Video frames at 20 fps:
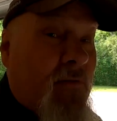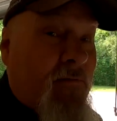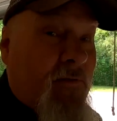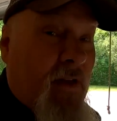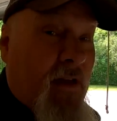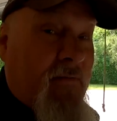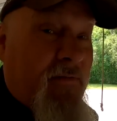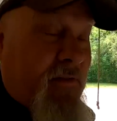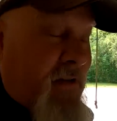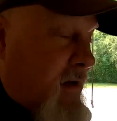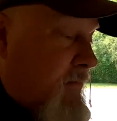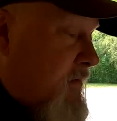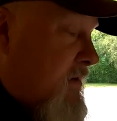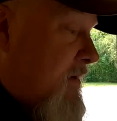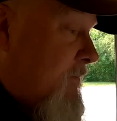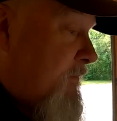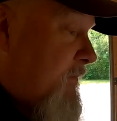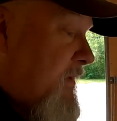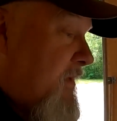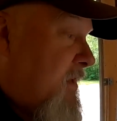of Life coming
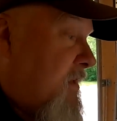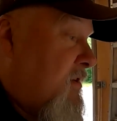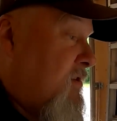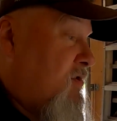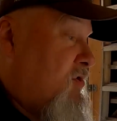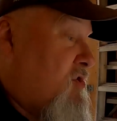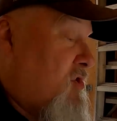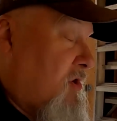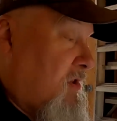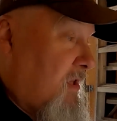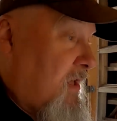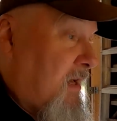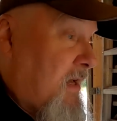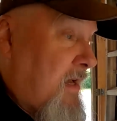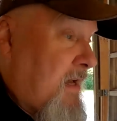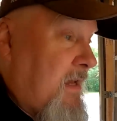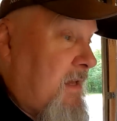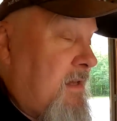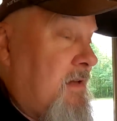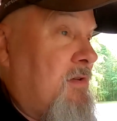up in
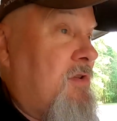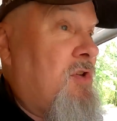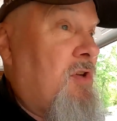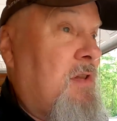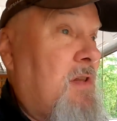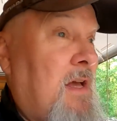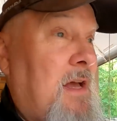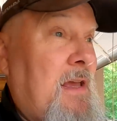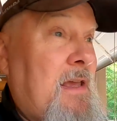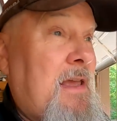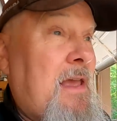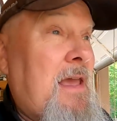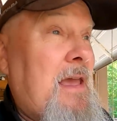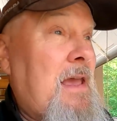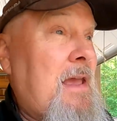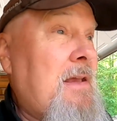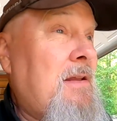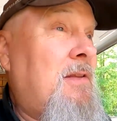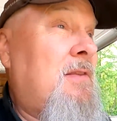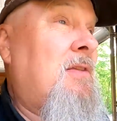July, July
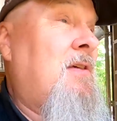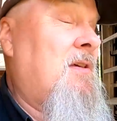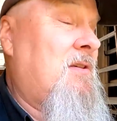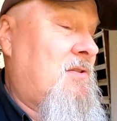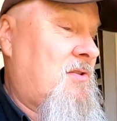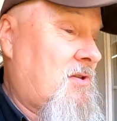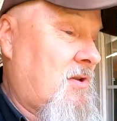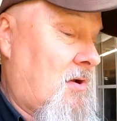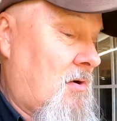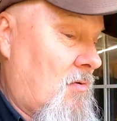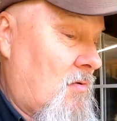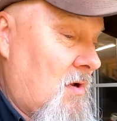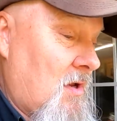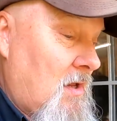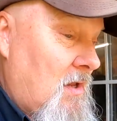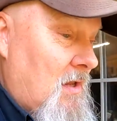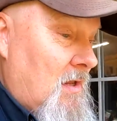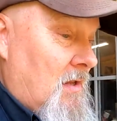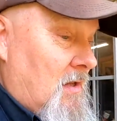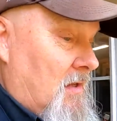8th, so
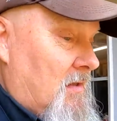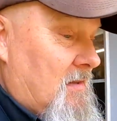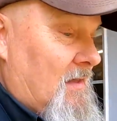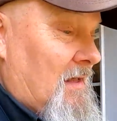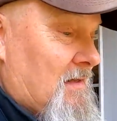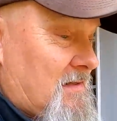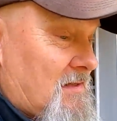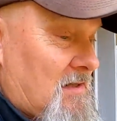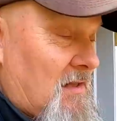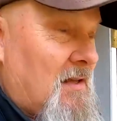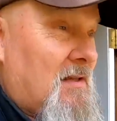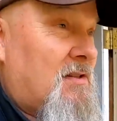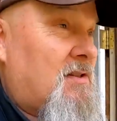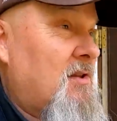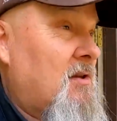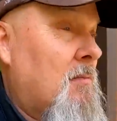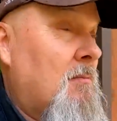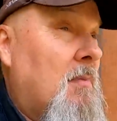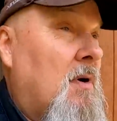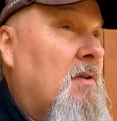that's less
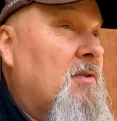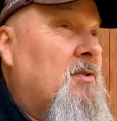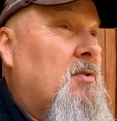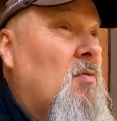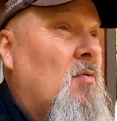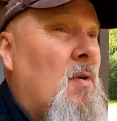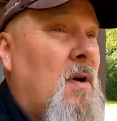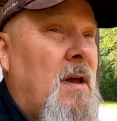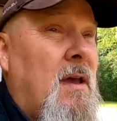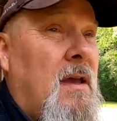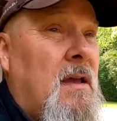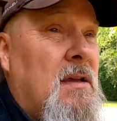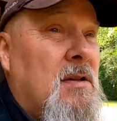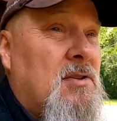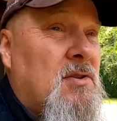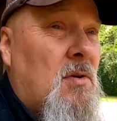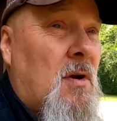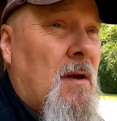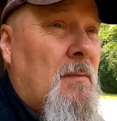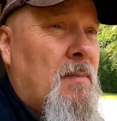than a month away,
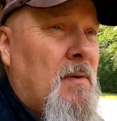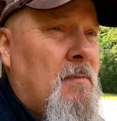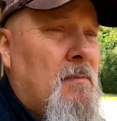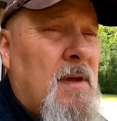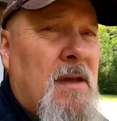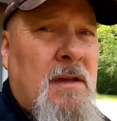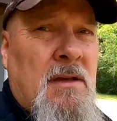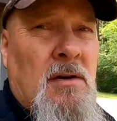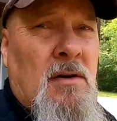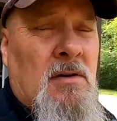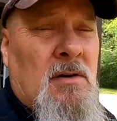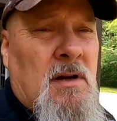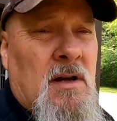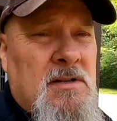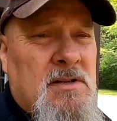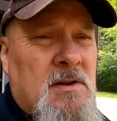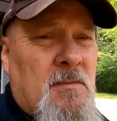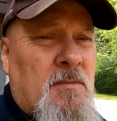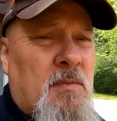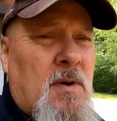so I've been making all
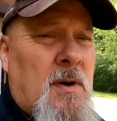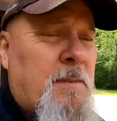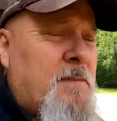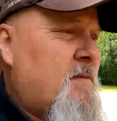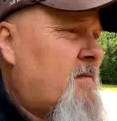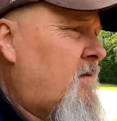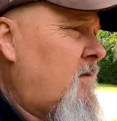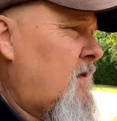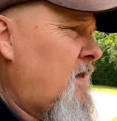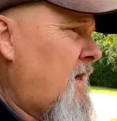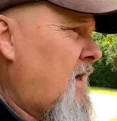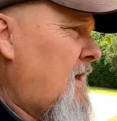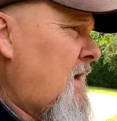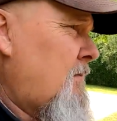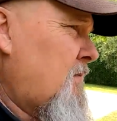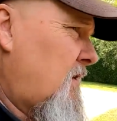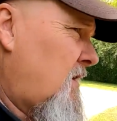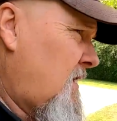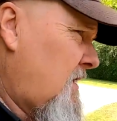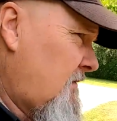kinds of preps for that. I'm
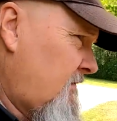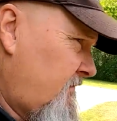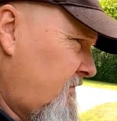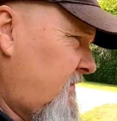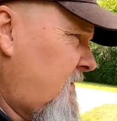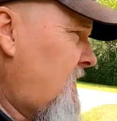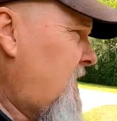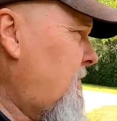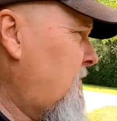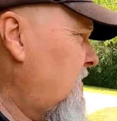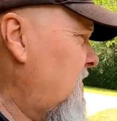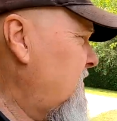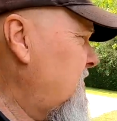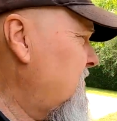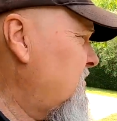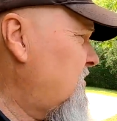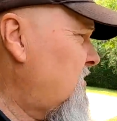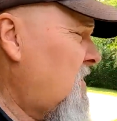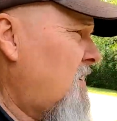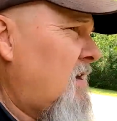going to have family
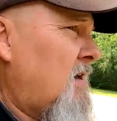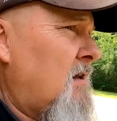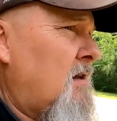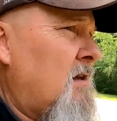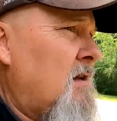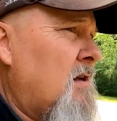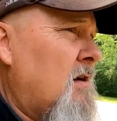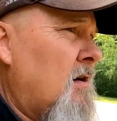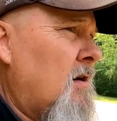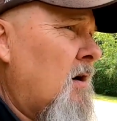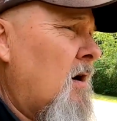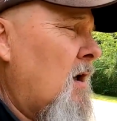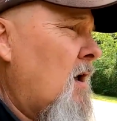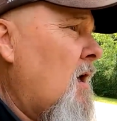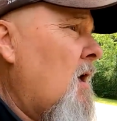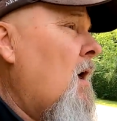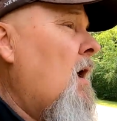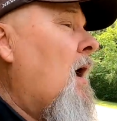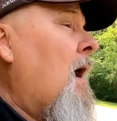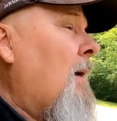staying here.
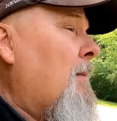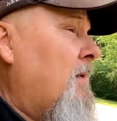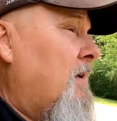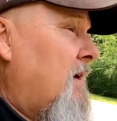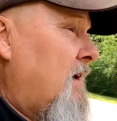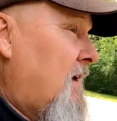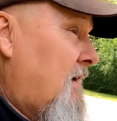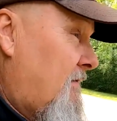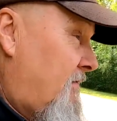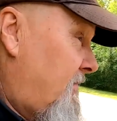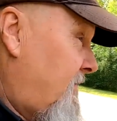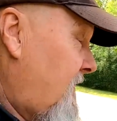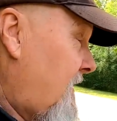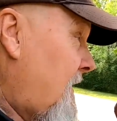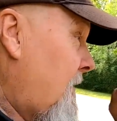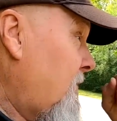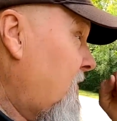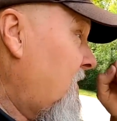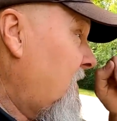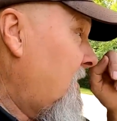I'm going to have
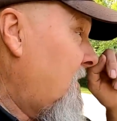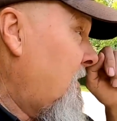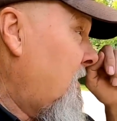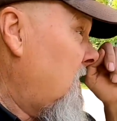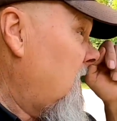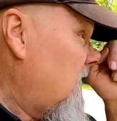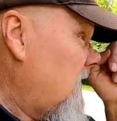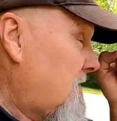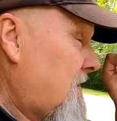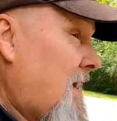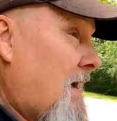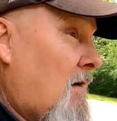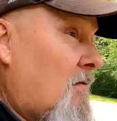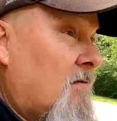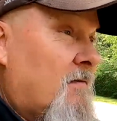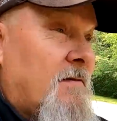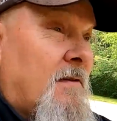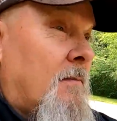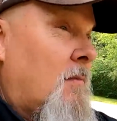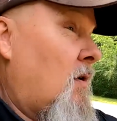family in
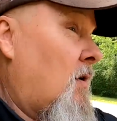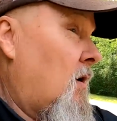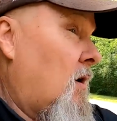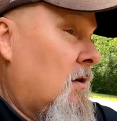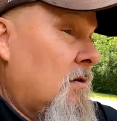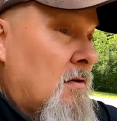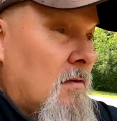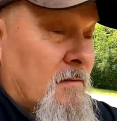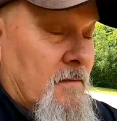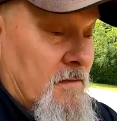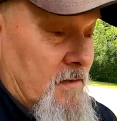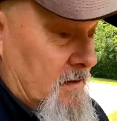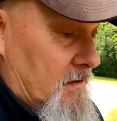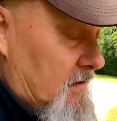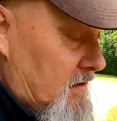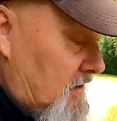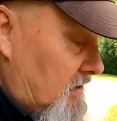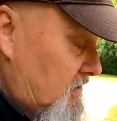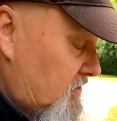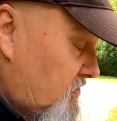town from all over the
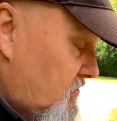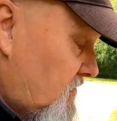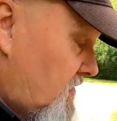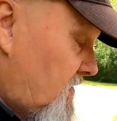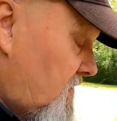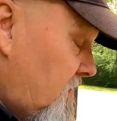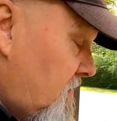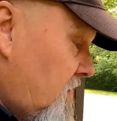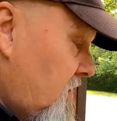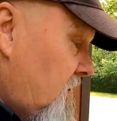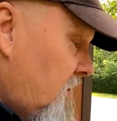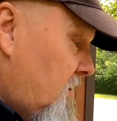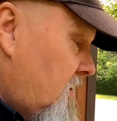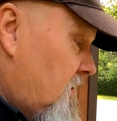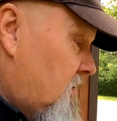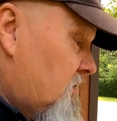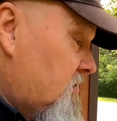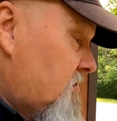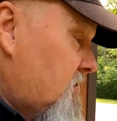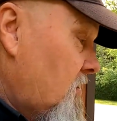country,
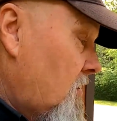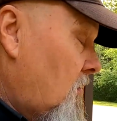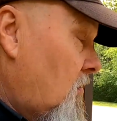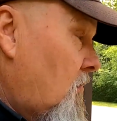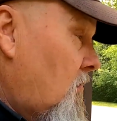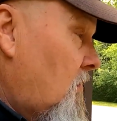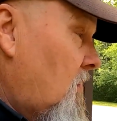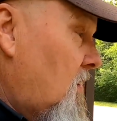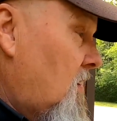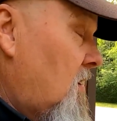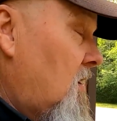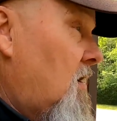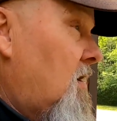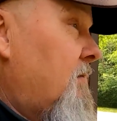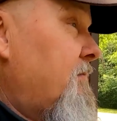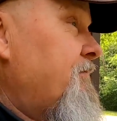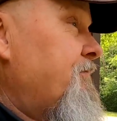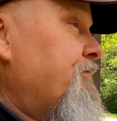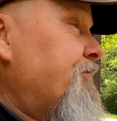so... Uh,